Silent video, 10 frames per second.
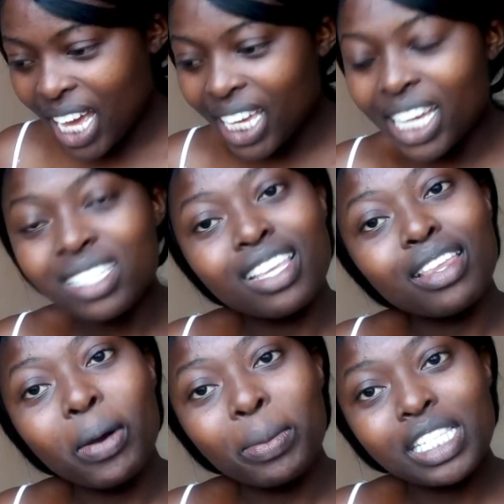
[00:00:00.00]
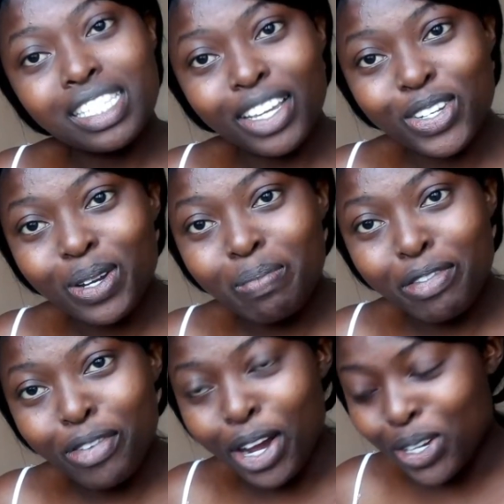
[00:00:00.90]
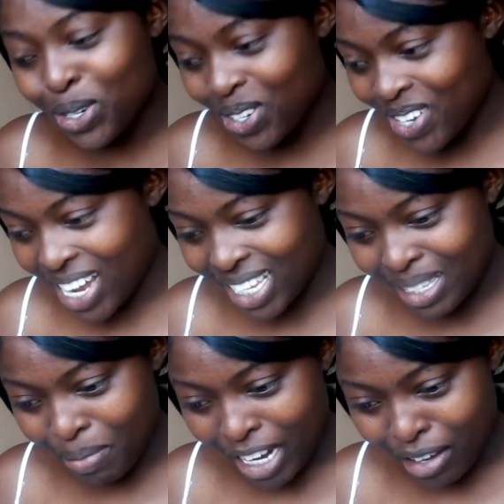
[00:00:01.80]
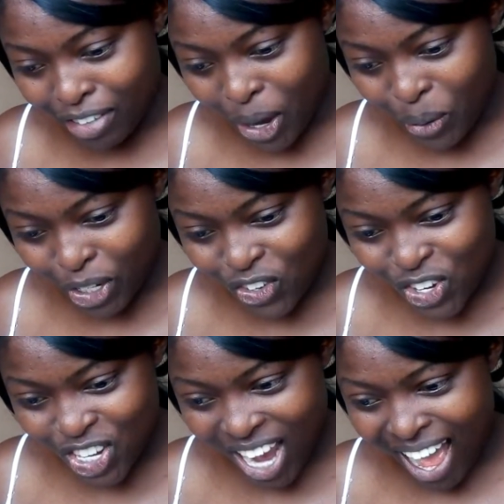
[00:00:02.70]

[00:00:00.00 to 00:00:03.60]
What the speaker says: Guess in the comment section before I show you guys my love language.